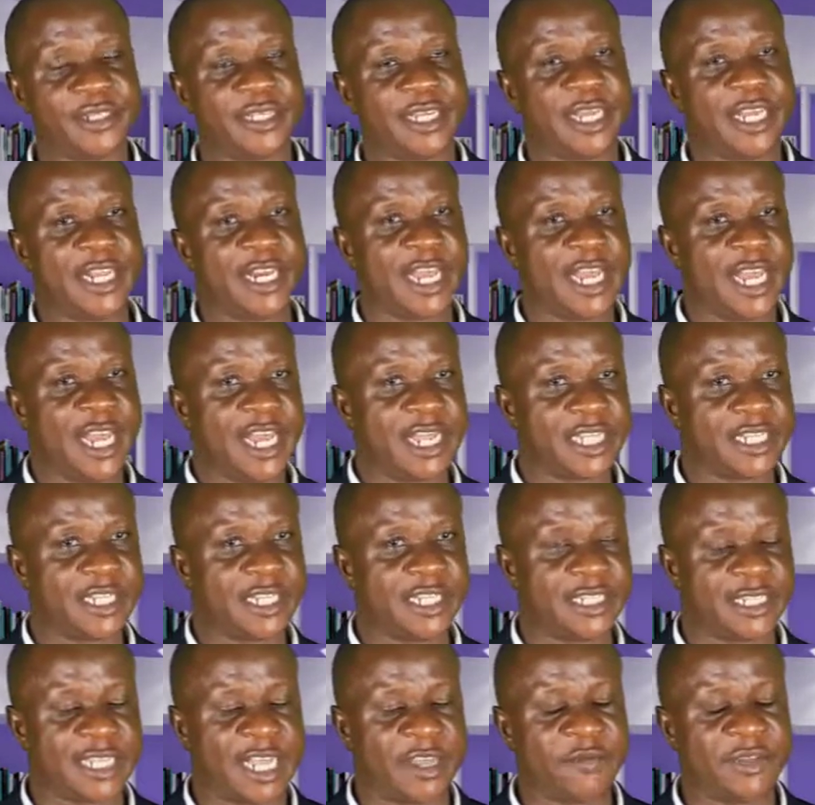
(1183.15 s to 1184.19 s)
in
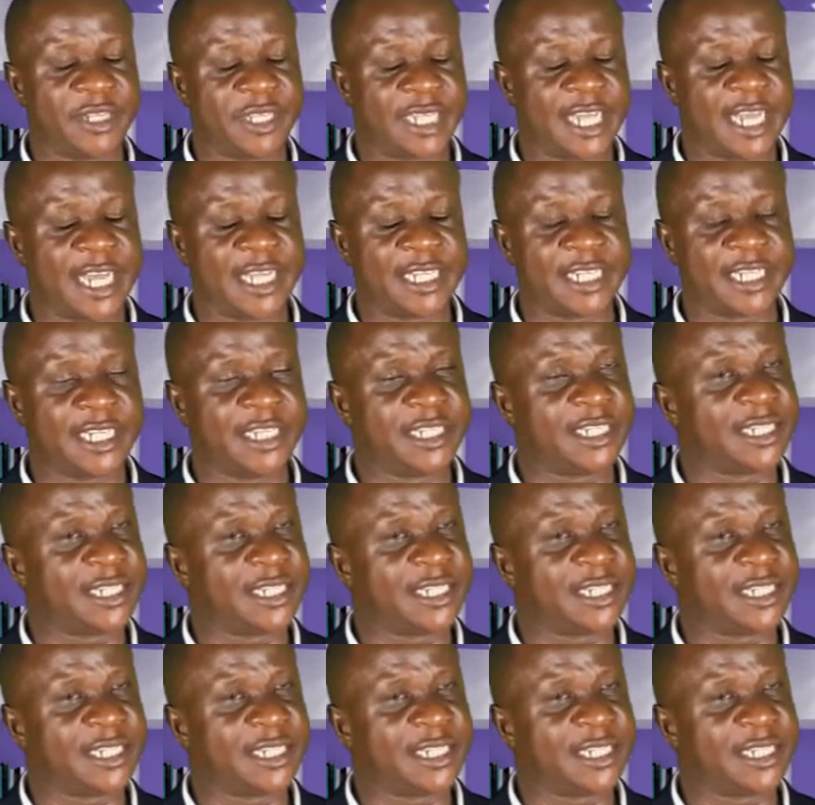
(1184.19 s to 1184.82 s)
17th, 18th